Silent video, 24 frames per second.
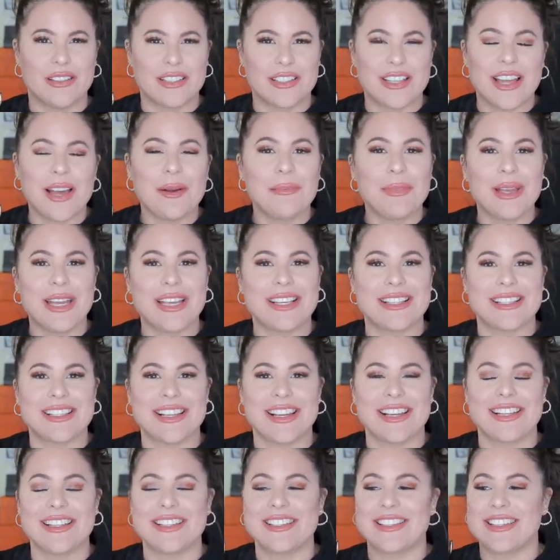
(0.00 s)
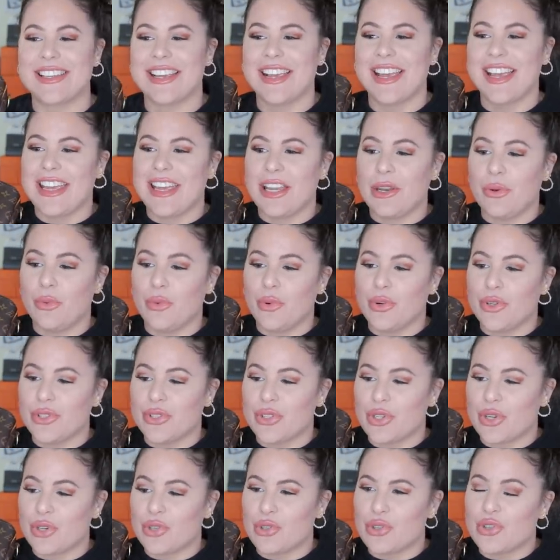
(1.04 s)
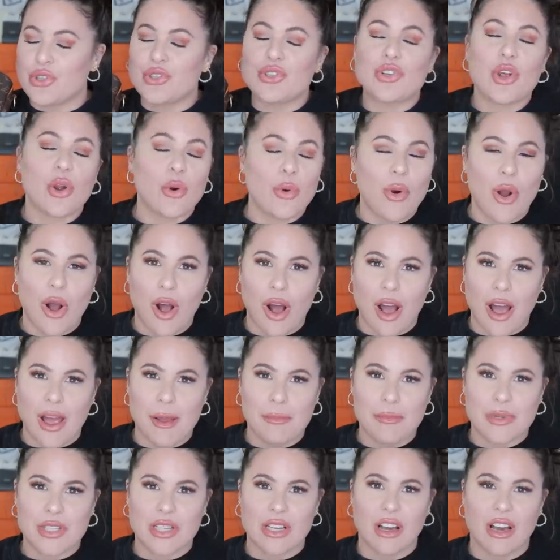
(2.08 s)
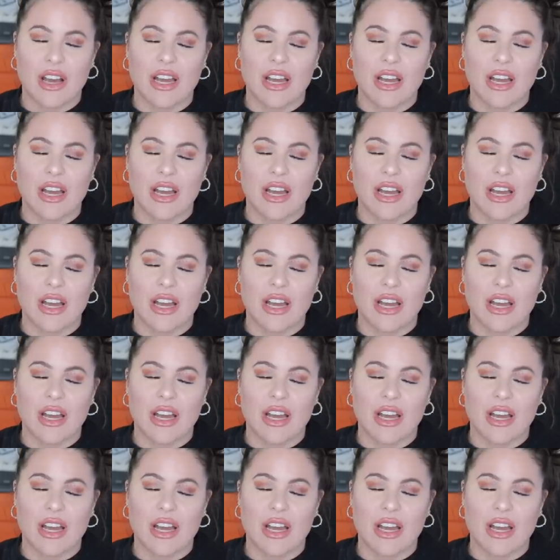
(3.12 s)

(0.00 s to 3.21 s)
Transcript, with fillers: Does that make sense? It was so hyped.